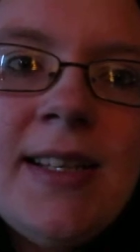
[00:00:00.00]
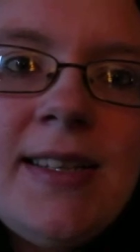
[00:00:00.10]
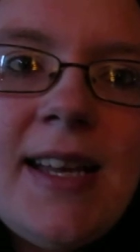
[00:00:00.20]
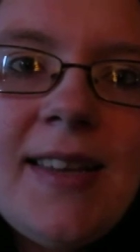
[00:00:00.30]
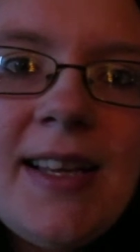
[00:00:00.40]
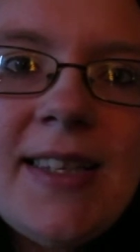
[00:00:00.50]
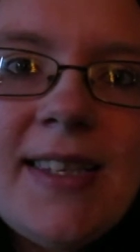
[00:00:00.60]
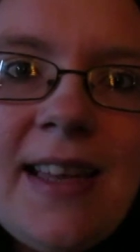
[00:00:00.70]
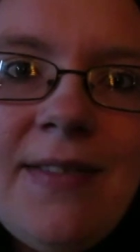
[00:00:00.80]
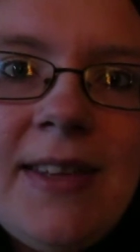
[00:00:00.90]
daylight
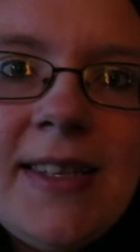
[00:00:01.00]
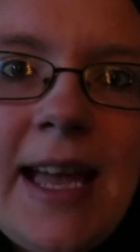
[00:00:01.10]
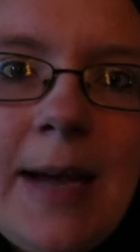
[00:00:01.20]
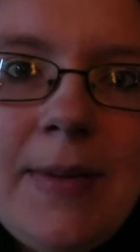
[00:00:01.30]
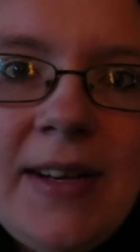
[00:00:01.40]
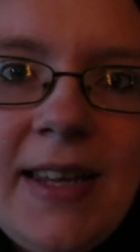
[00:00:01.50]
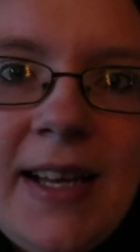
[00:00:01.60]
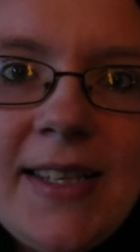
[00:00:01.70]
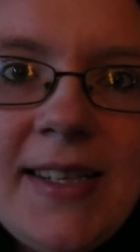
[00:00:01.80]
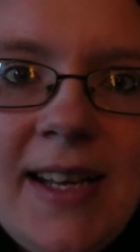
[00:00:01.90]
savings happened
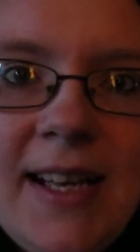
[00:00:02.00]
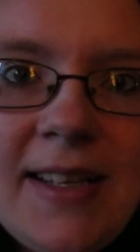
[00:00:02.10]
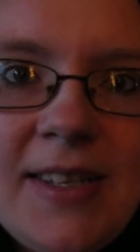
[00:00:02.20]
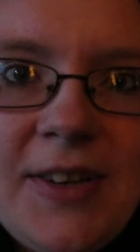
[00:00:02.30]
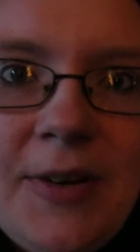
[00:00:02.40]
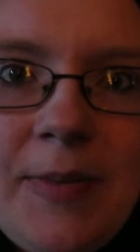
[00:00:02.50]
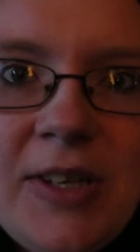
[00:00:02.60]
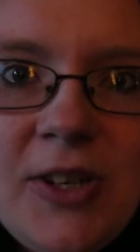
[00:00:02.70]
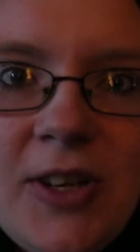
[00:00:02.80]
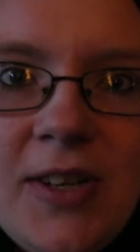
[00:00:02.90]
last night, so be
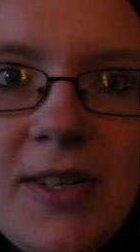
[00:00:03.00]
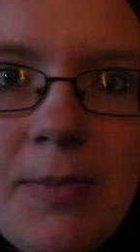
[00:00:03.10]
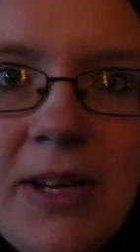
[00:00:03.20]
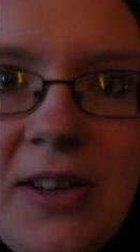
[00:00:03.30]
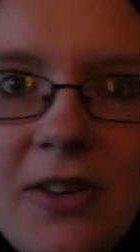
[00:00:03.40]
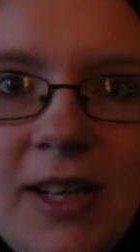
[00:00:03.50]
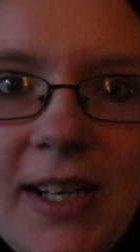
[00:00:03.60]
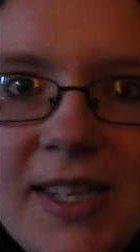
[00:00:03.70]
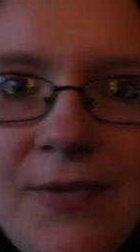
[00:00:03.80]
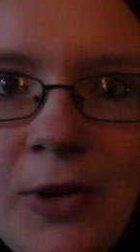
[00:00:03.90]
sure you spring your
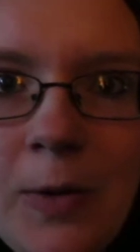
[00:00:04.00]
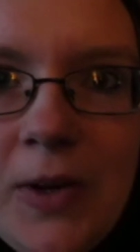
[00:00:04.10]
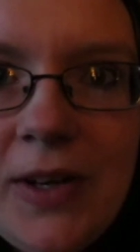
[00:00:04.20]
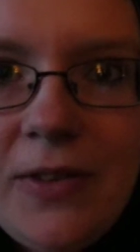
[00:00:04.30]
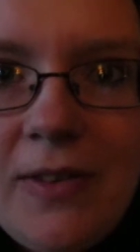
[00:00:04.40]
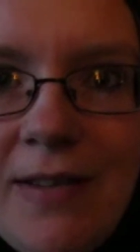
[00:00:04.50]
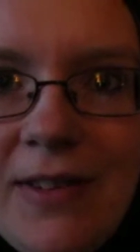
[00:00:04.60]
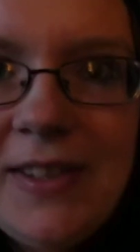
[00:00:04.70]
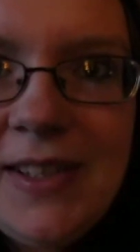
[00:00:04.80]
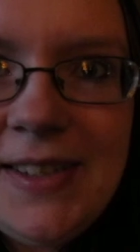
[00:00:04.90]
clocks forward if you
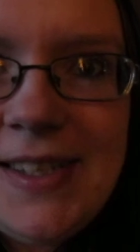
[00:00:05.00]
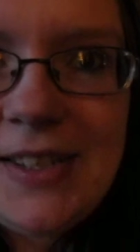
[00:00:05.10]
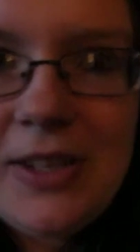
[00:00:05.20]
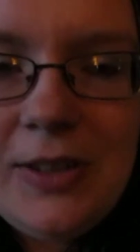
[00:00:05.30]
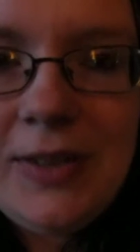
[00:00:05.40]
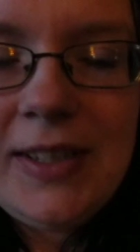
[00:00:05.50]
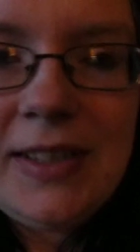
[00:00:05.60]
haven't done so.